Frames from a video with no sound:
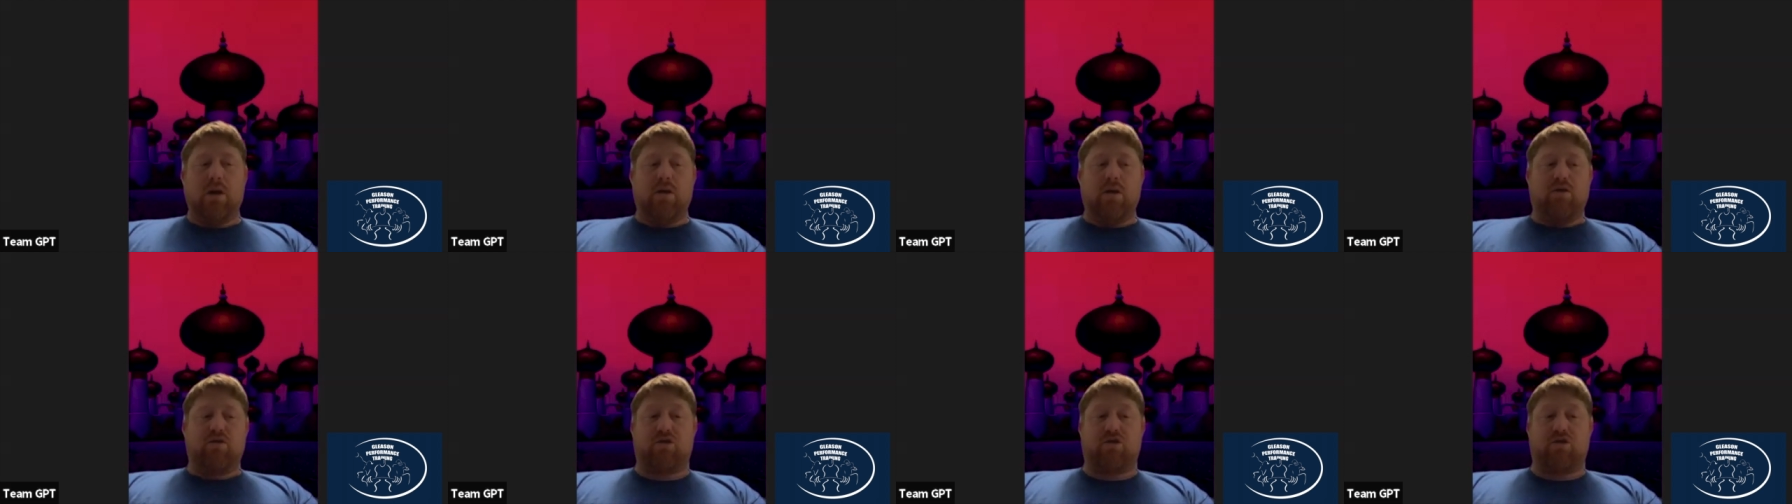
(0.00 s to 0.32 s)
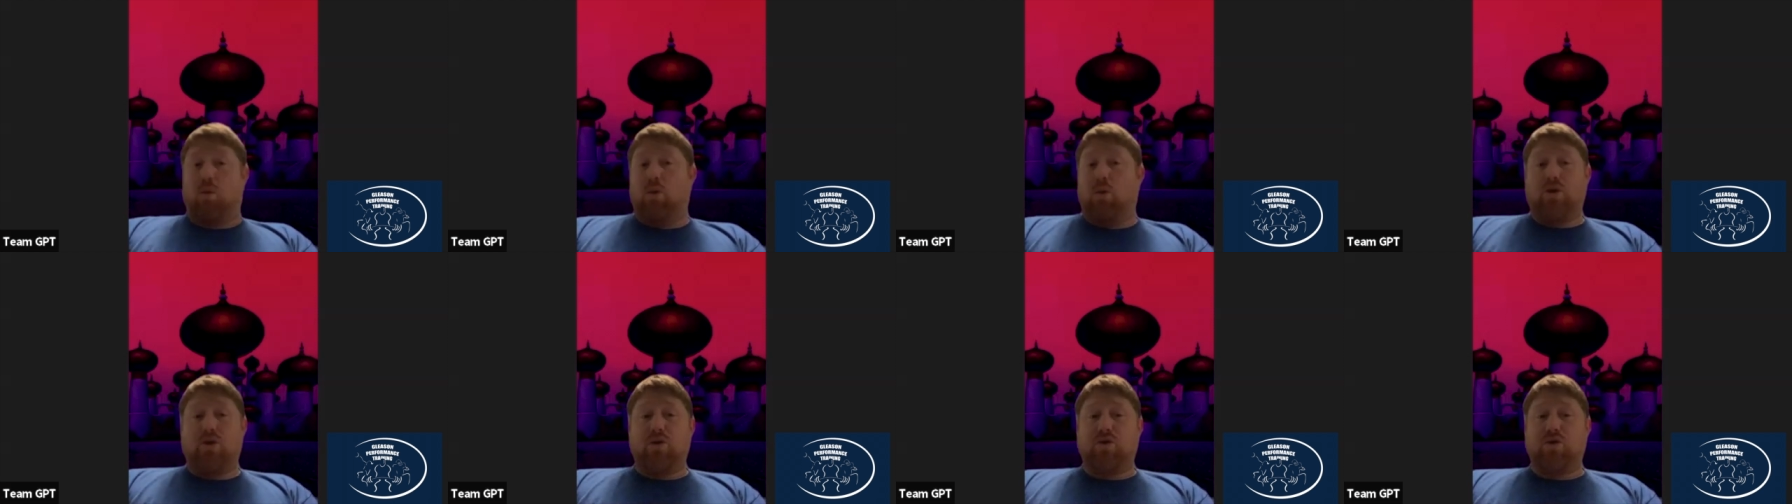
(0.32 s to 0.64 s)
So
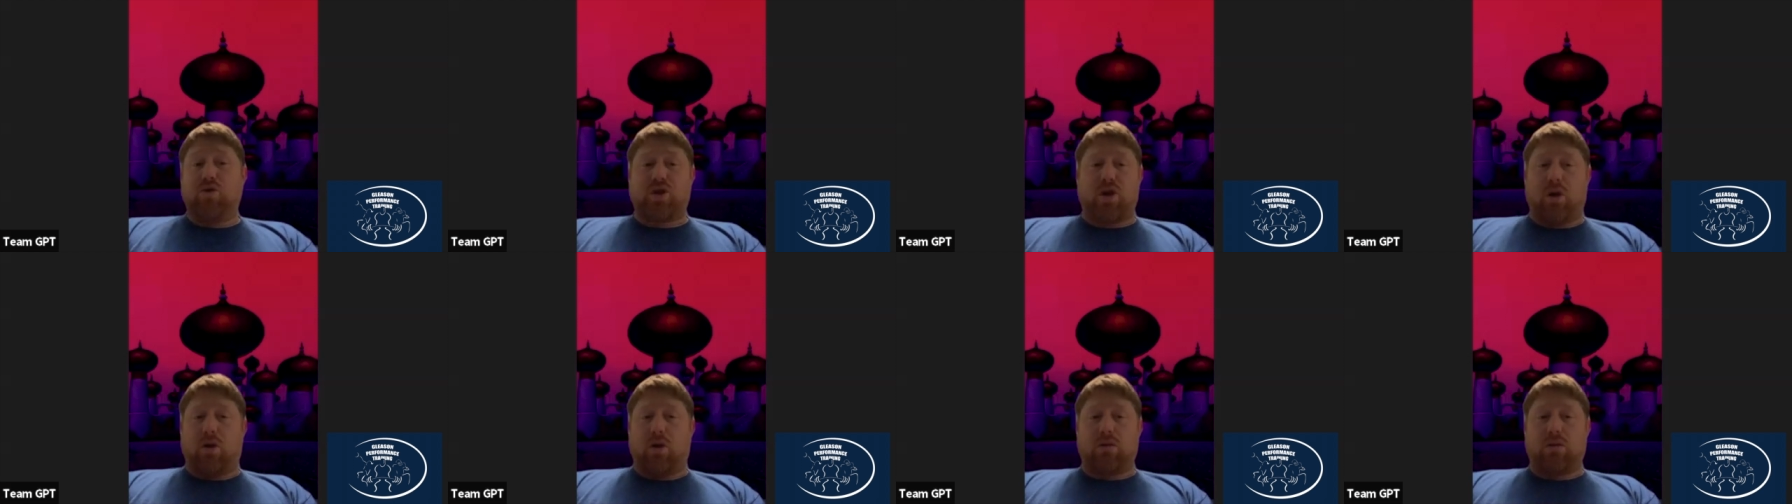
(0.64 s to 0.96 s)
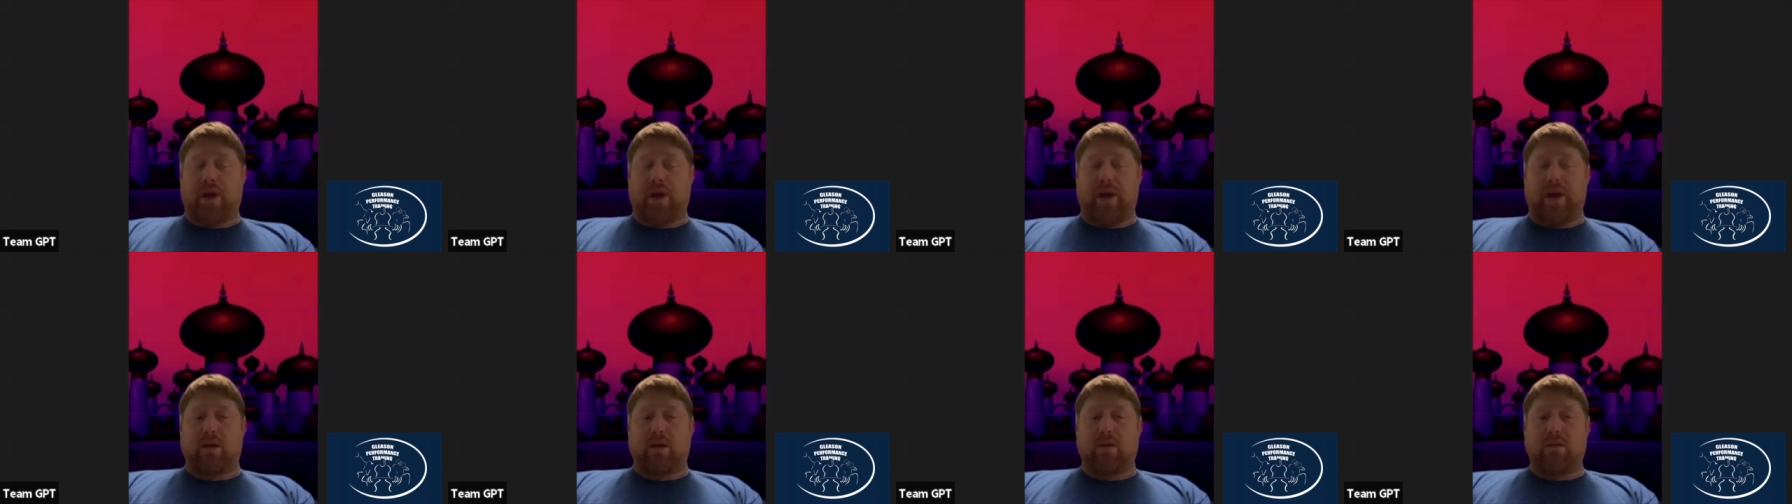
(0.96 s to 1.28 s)
we'll use it
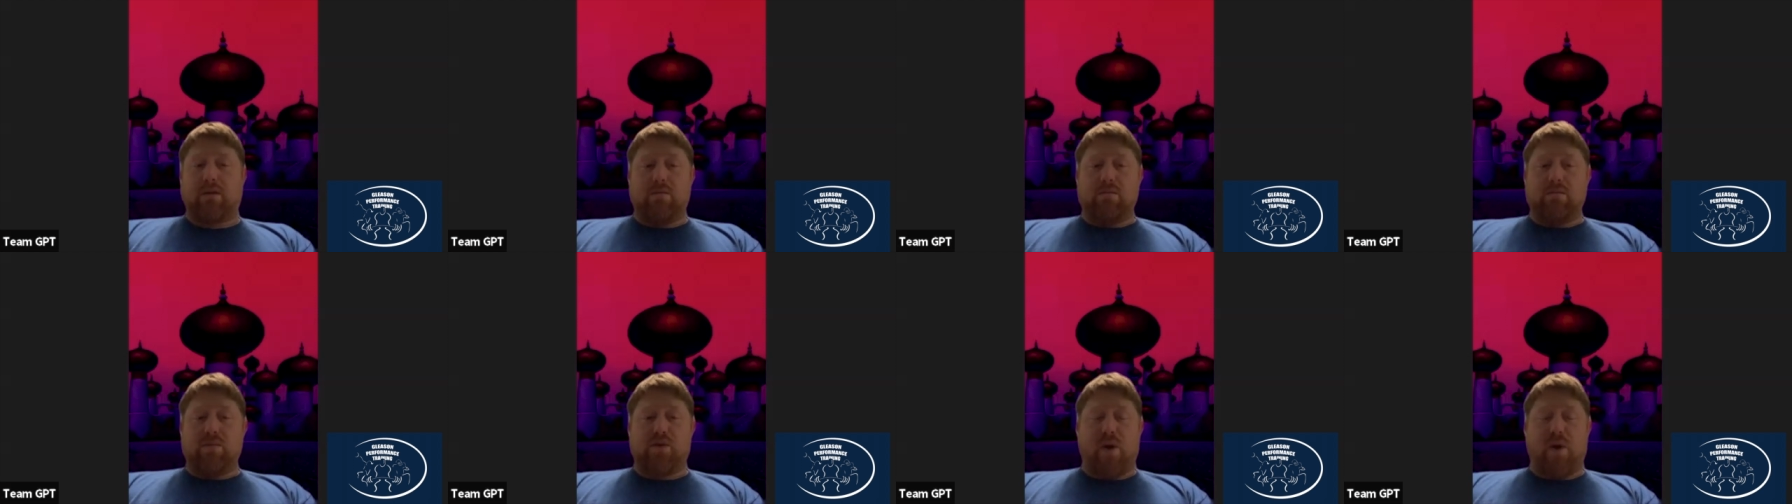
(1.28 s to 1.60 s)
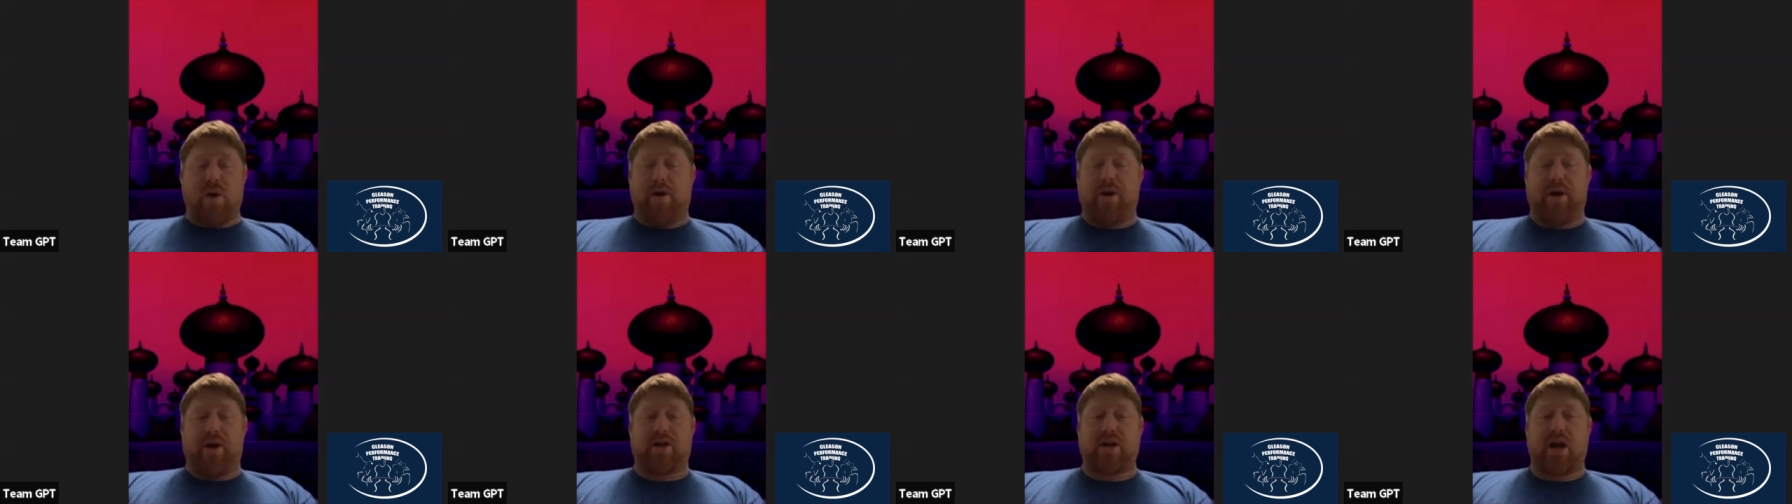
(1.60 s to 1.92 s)
like
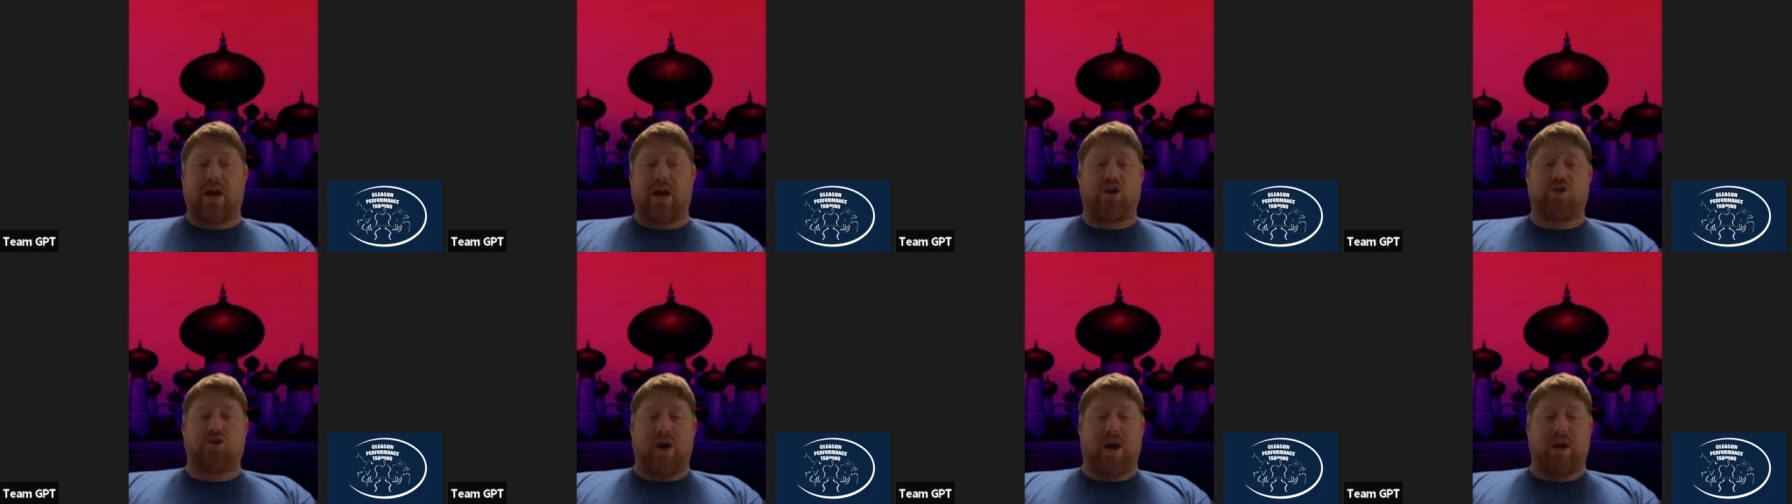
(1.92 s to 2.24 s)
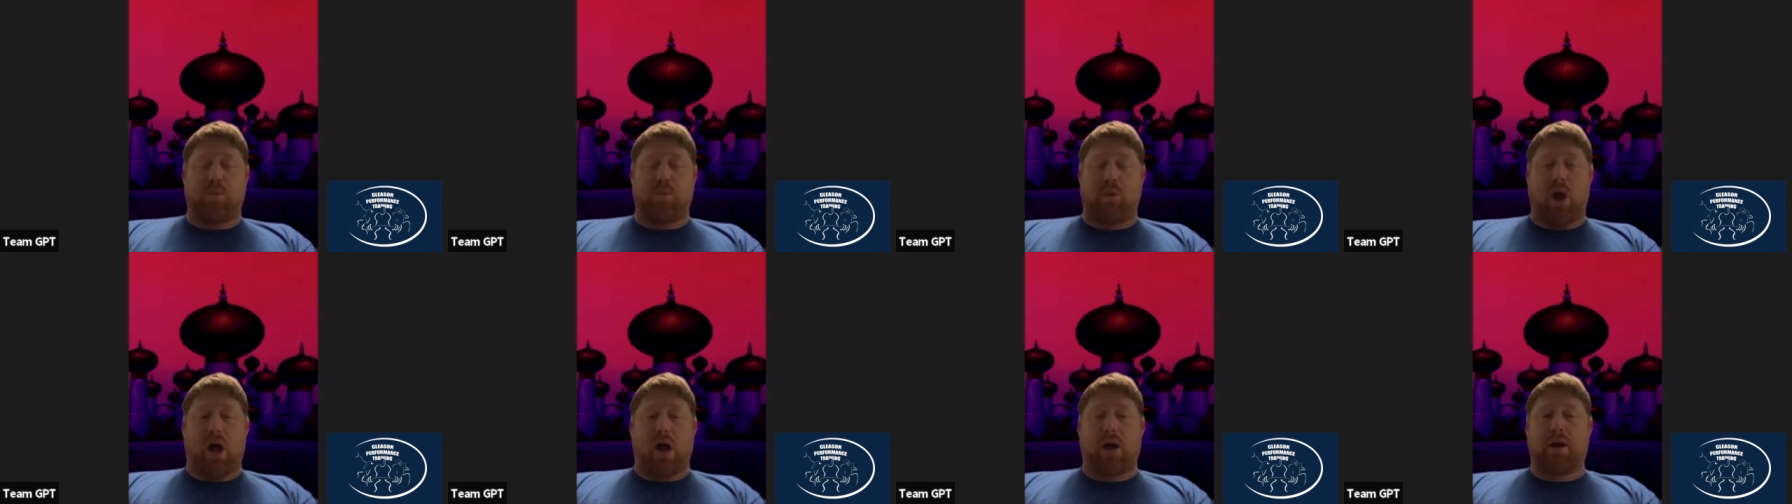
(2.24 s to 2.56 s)
throughout an entire training
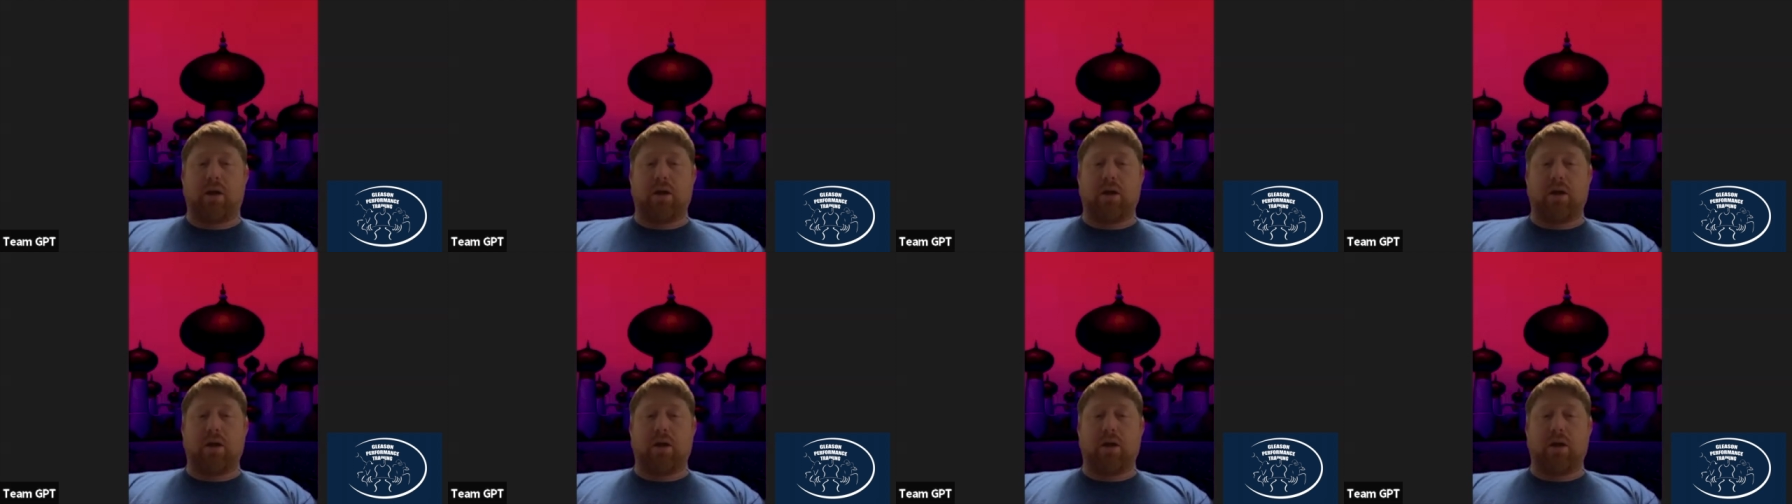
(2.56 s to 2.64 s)
block.